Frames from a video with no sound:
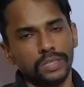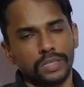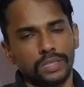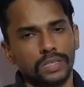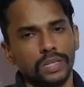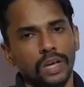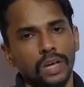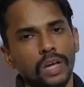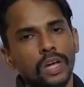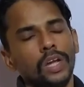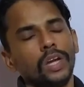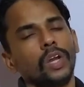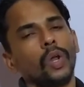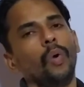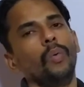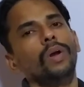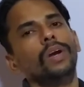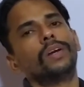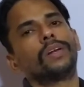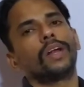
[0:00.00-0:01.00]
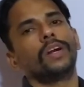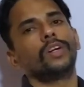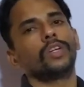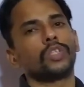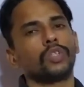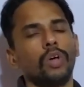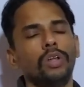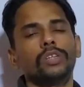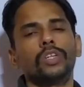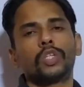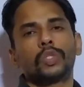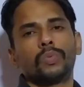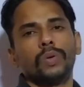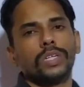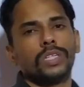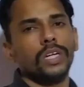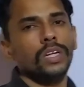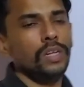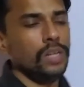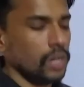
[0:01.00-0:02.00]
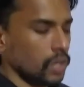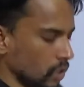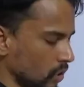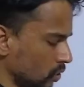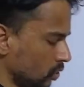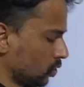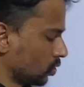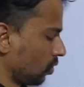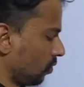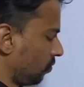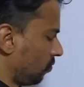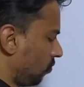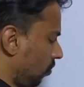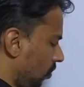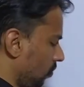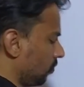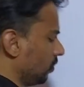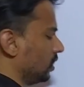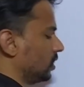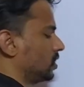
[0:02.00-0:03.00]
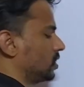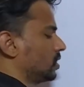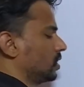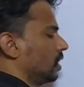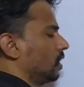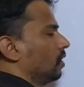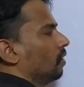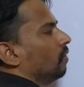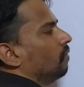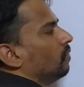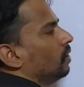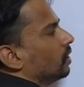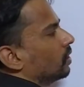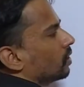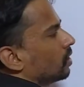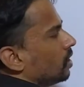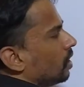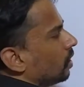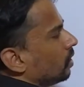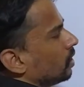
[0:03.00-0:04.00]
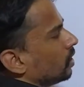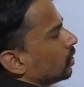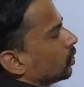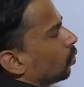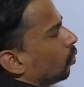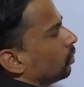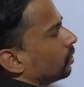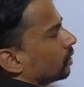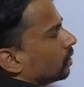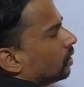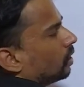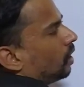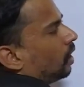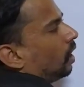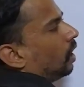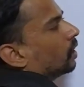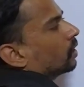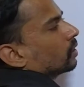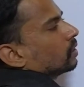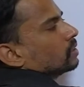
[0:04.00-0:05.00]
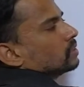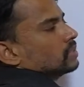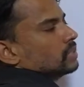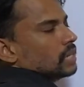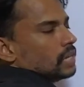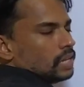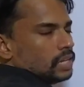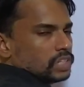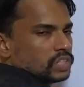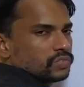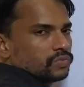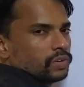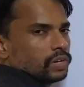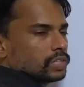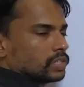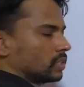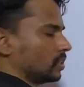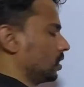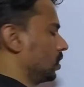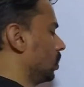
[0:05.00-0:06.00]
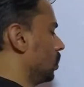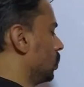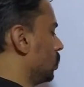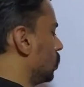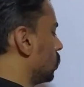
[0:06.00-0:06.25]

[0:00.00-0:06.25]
Yes. Now we'll try to solve this question. So for which we'll clearly note our series first.